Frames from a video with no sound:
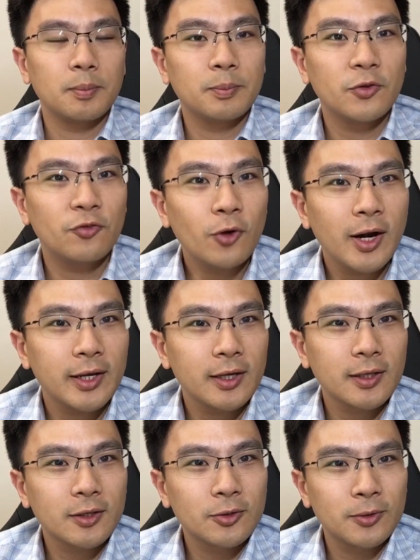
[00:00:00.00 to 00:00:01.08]
Before I
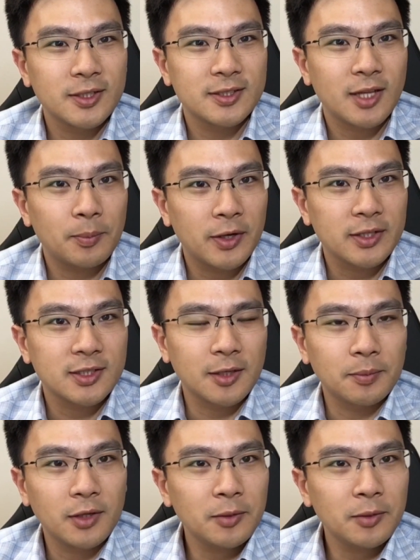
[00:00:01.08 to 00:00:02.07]
get into the step-by-step,